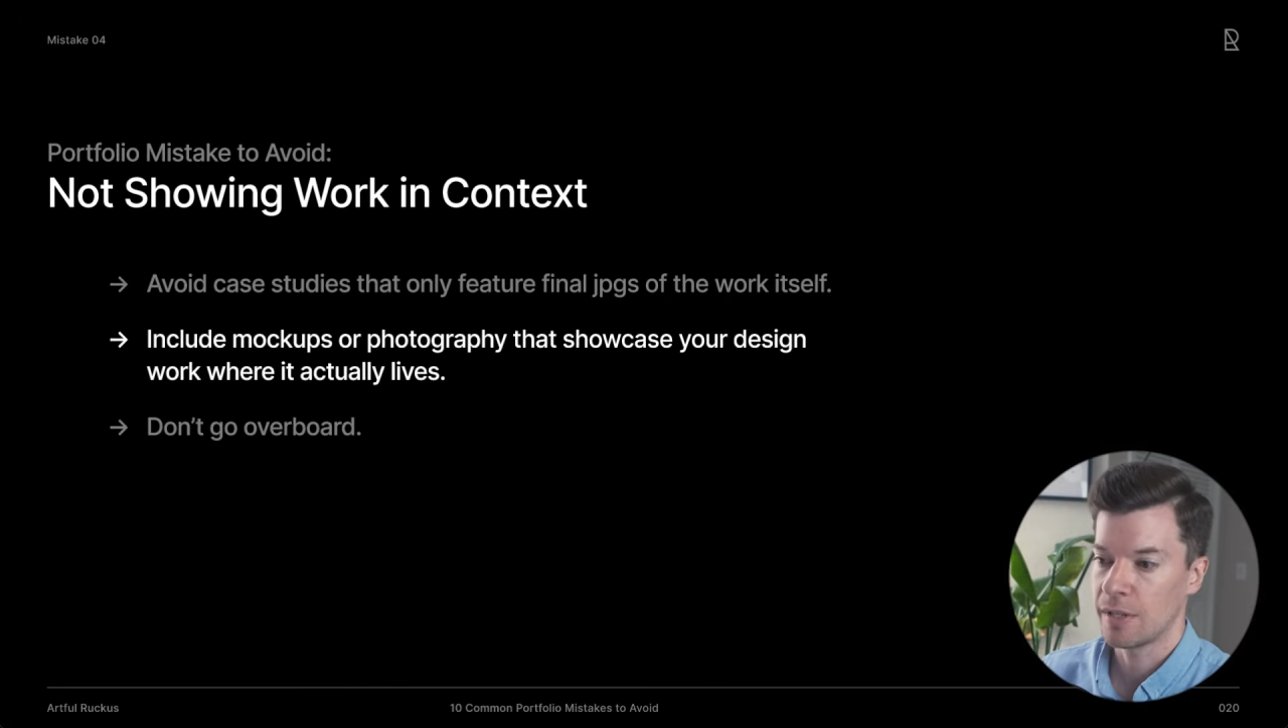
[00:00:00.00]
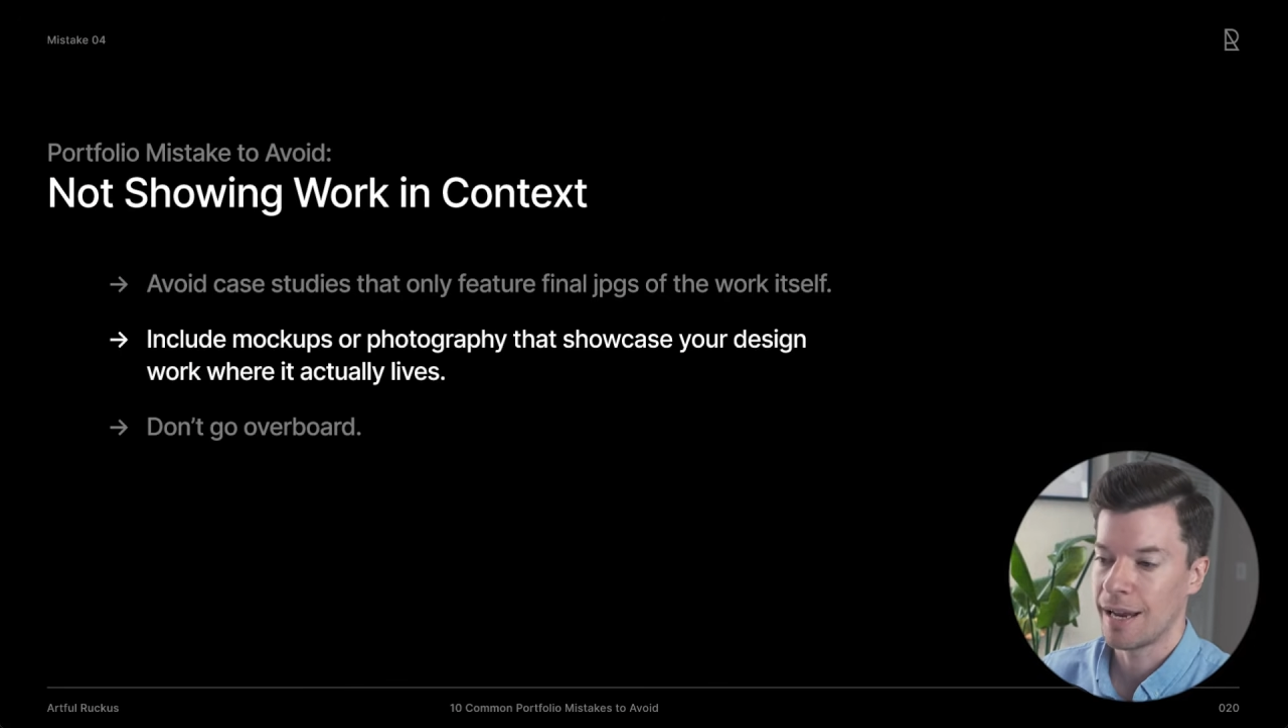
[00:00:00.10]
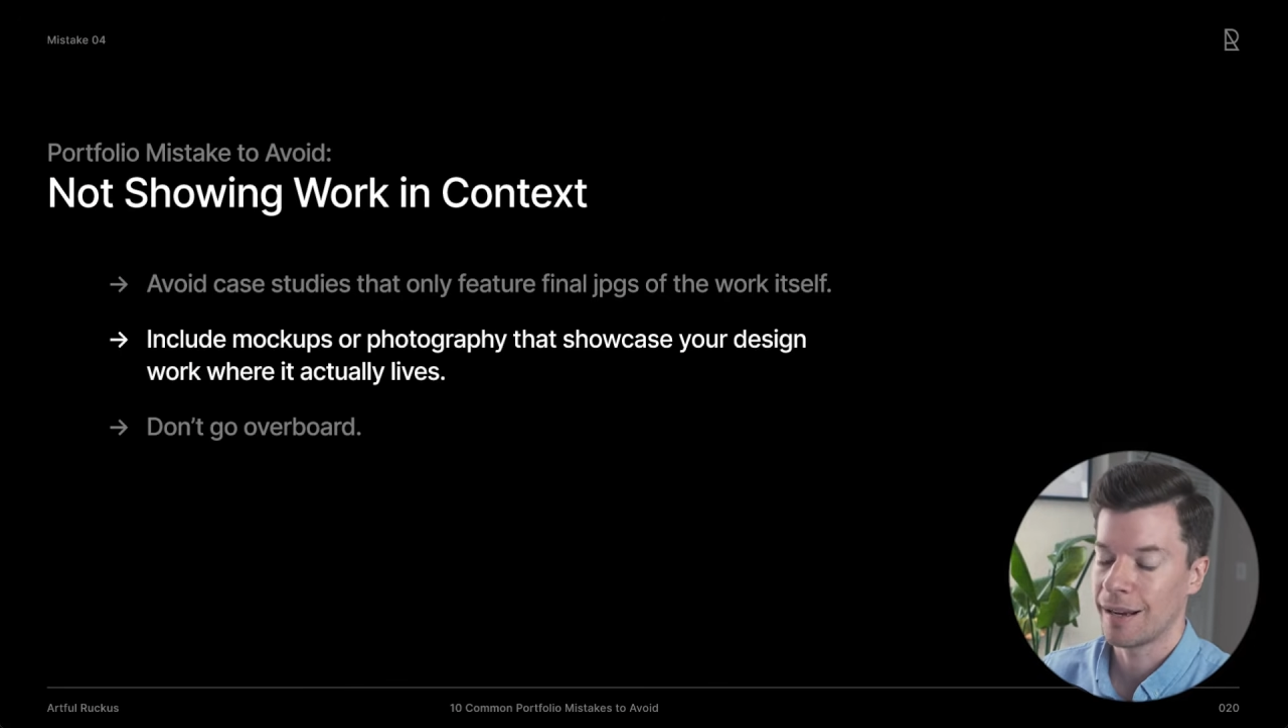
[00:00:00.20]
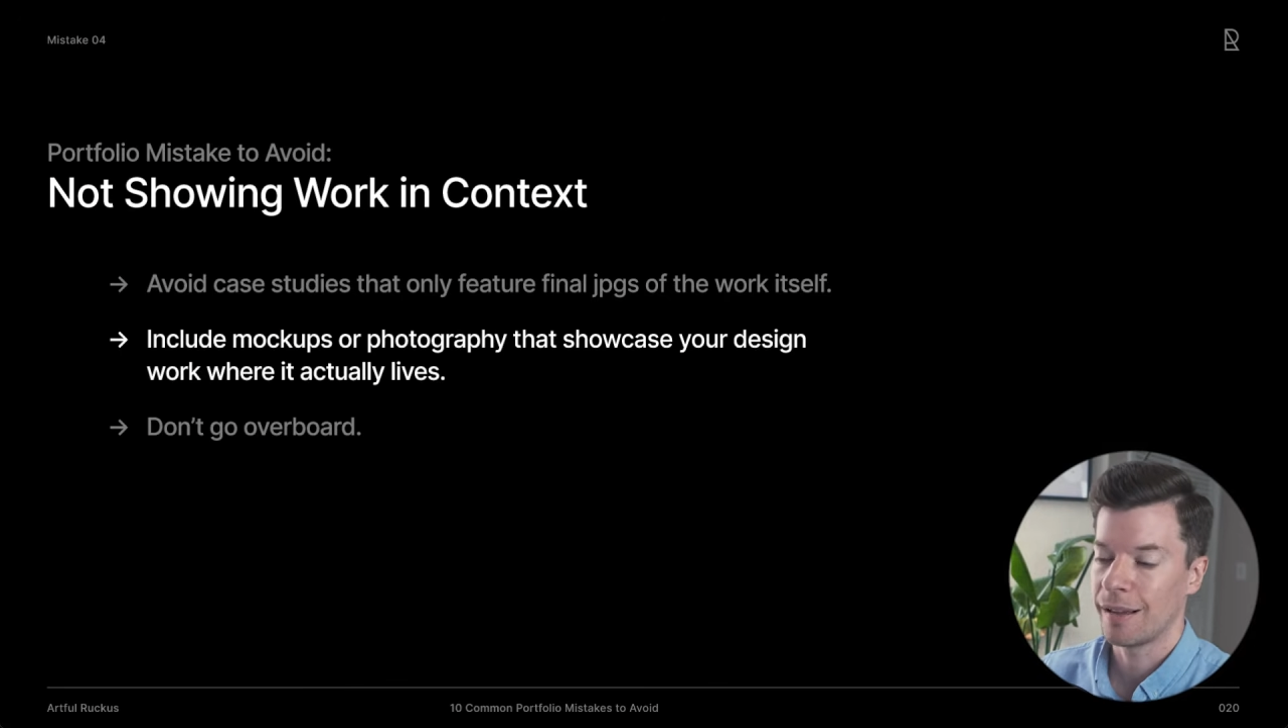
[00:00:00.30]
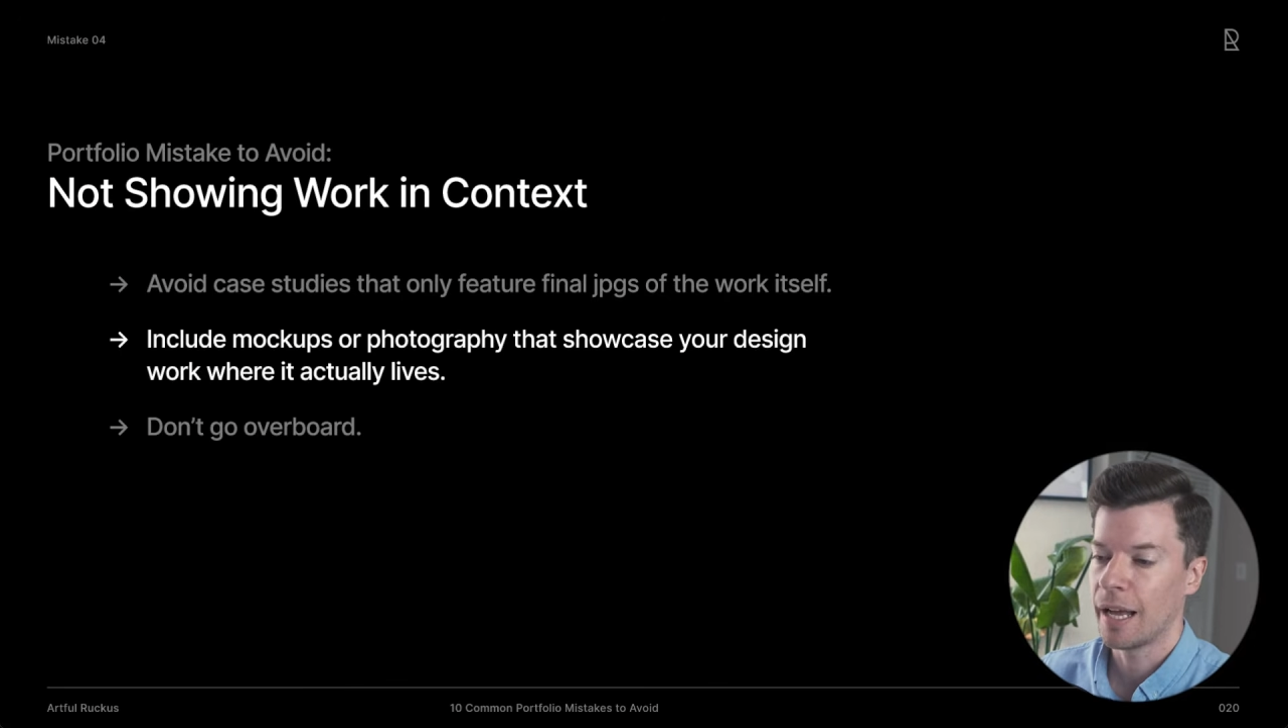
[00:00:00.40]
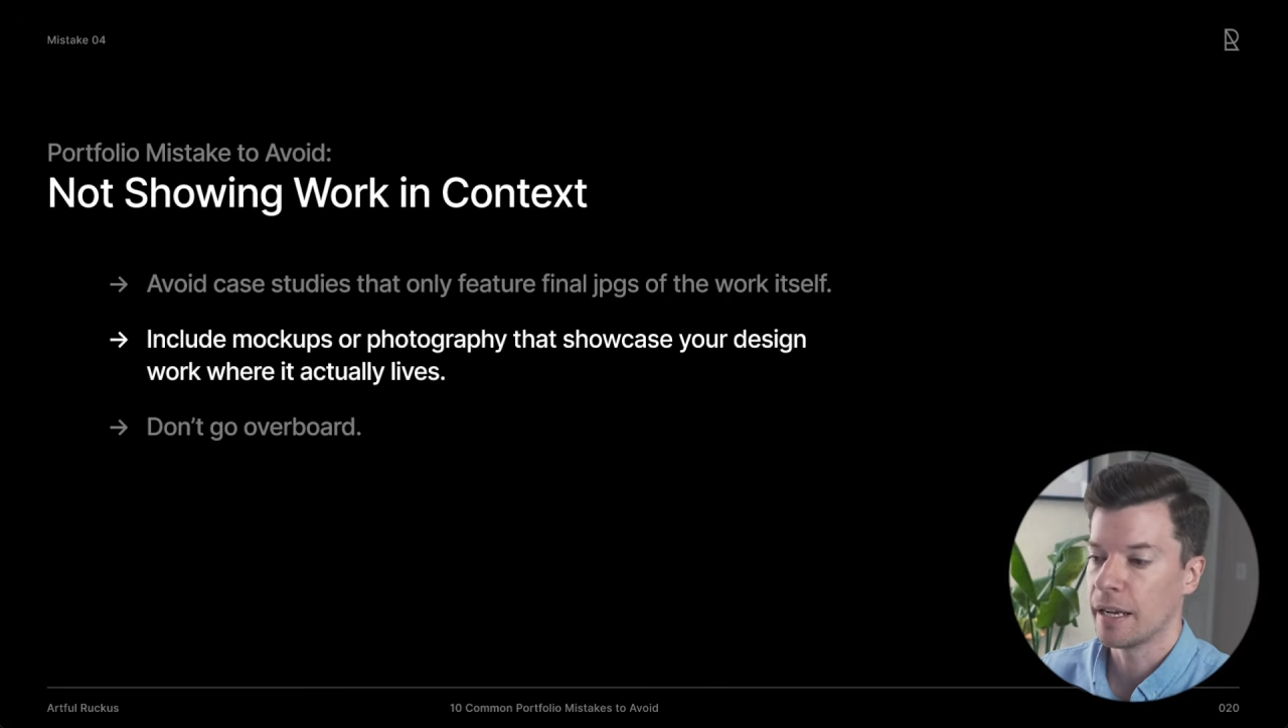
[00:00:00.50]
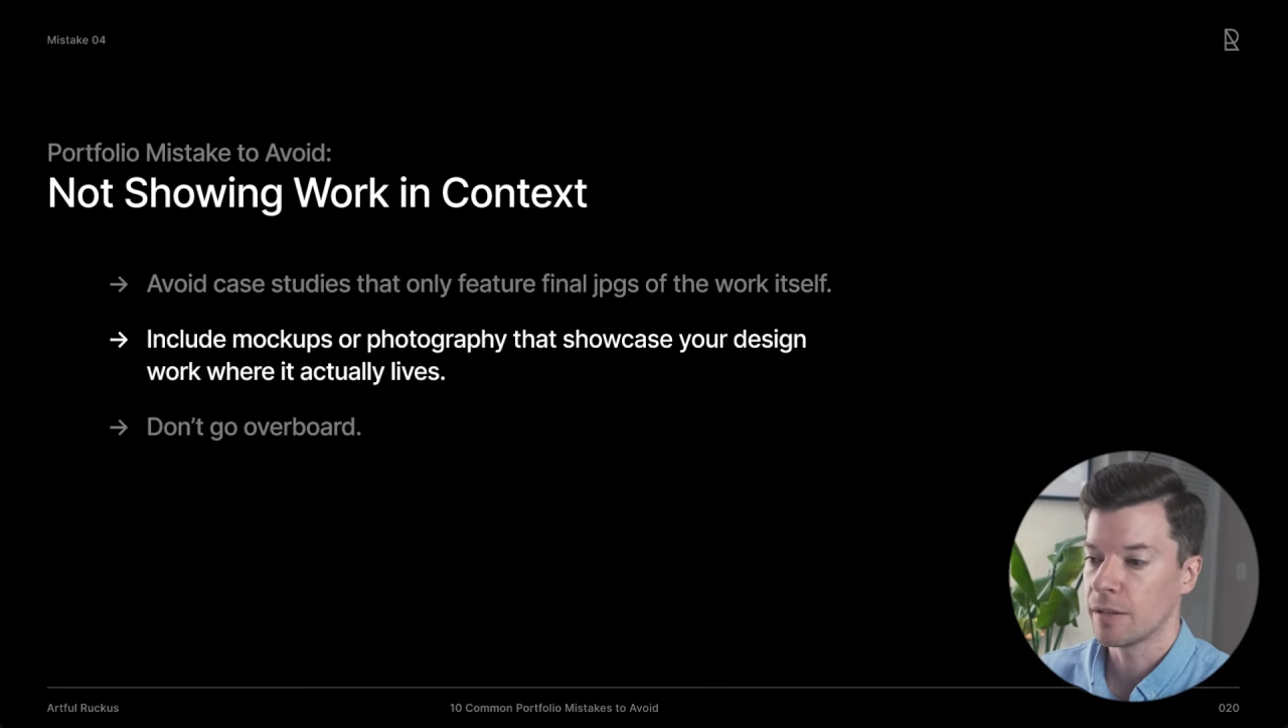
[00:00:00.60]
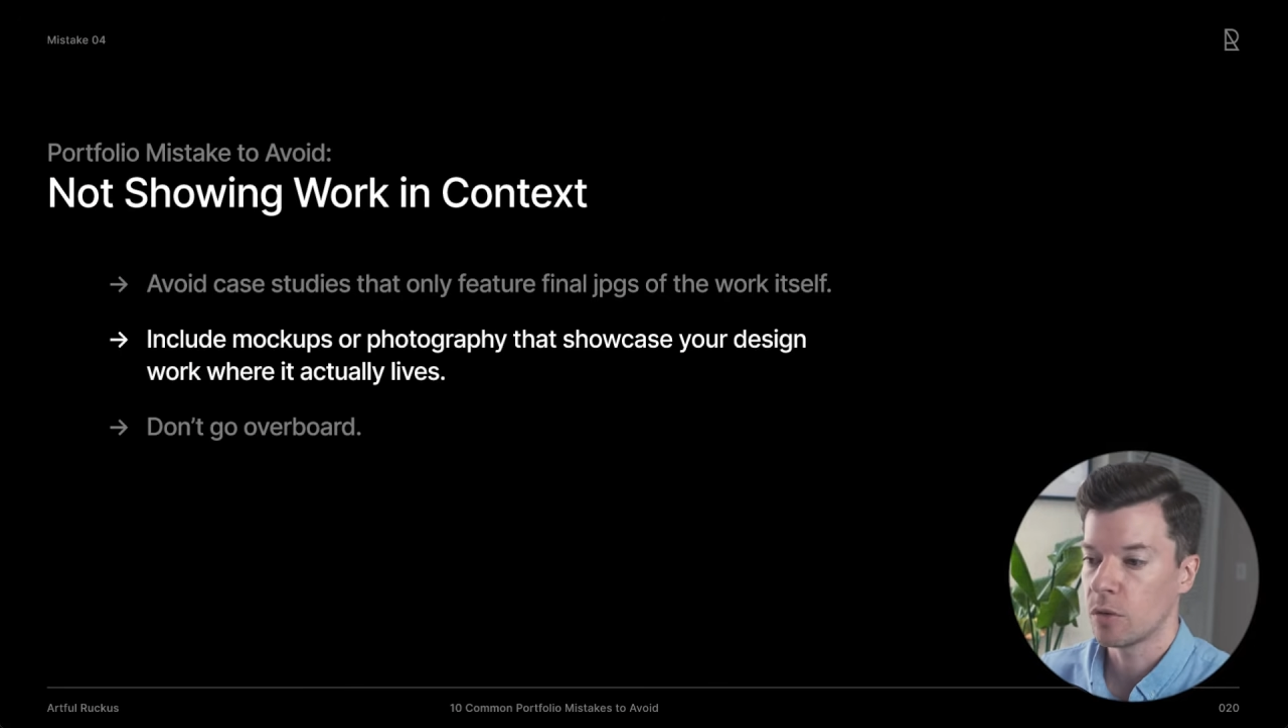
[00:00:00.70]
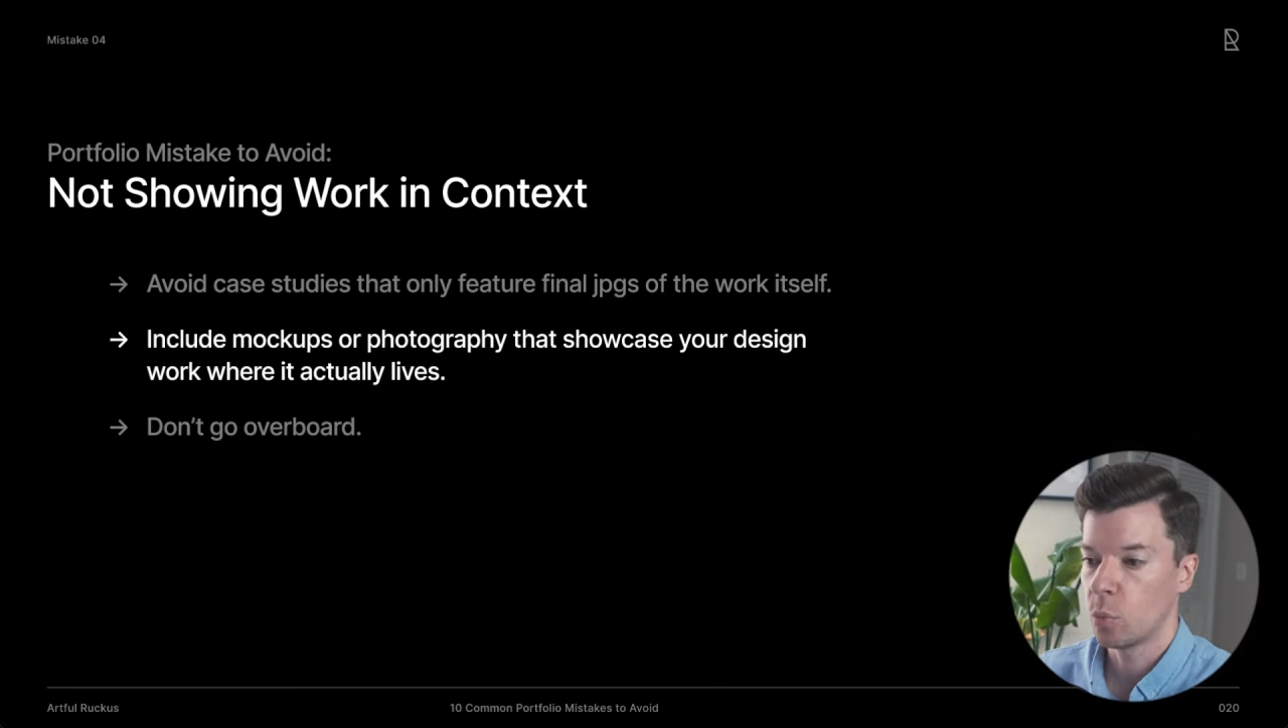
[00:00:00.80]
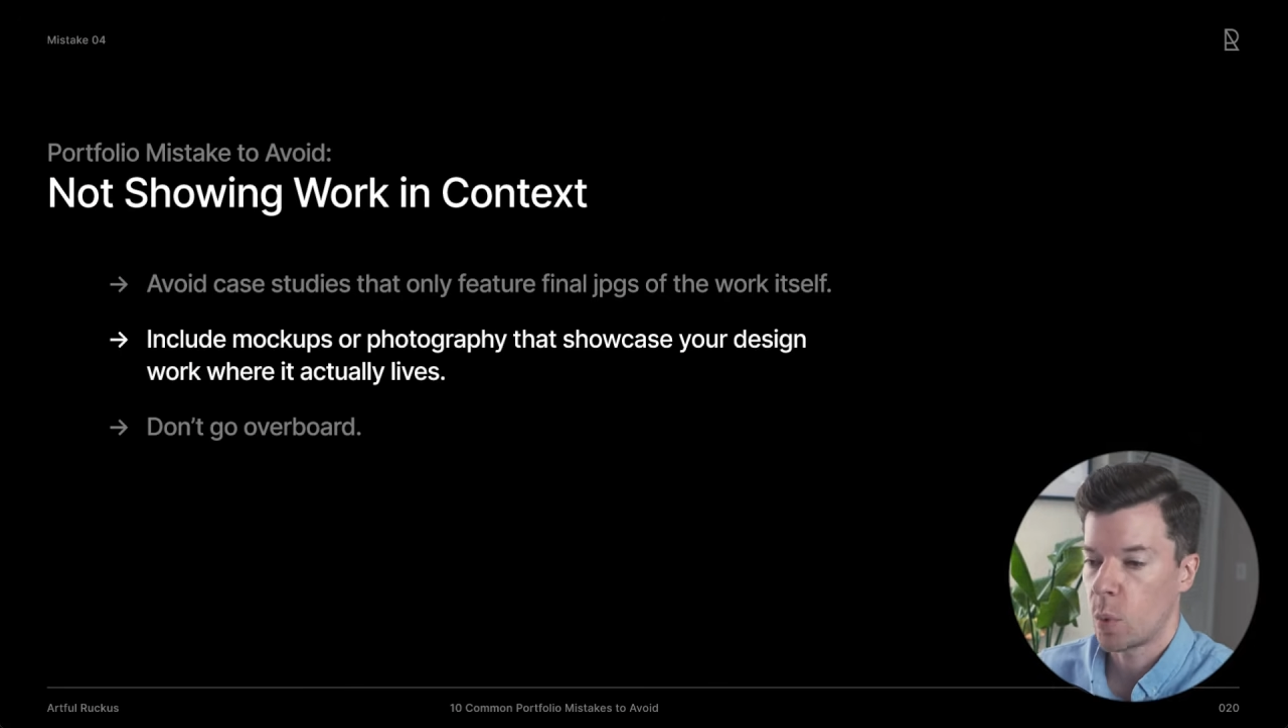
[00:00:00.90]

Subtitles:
and clients